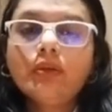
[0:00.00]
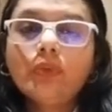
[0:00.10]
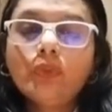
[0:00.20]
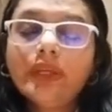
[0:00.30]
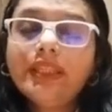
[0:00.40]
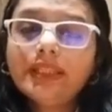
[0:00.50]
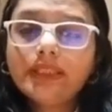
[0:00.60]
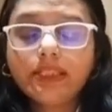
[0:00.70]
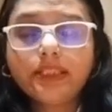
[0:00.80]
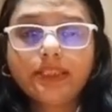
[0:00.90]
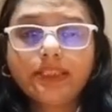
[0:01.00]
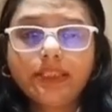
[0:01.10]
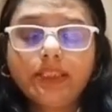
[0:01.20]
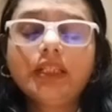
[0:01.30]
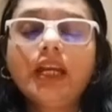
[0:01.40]
When the data
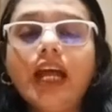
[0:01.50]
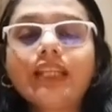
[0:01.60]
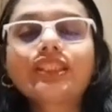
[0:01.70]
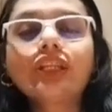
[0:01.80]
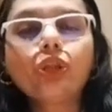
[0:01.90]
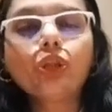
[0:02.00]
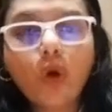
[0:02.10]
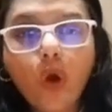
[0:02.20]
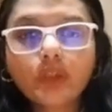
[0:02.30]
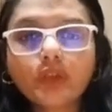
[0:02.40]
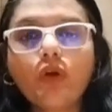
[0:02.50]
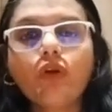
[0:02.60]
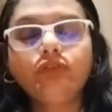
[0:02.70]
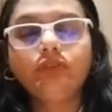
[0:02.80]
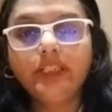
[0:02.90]
set has lot
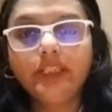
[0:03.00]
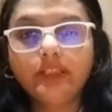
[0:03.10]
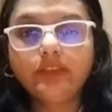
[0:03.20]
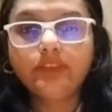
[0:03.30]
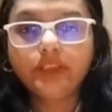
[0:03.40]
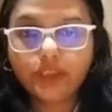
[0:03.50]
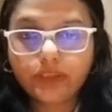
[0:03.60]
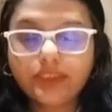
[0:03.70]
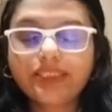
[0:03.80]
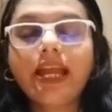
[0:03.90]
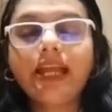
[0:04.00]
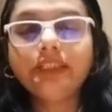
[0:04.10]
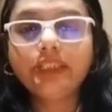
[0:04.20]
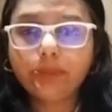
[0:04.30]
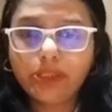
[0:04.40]
of data features
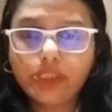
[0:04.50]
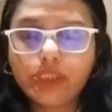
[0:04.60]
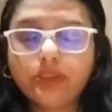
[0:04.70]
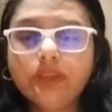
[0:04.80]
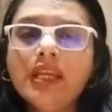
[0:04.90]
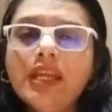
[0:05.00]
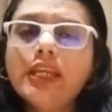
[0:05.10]
and dimension,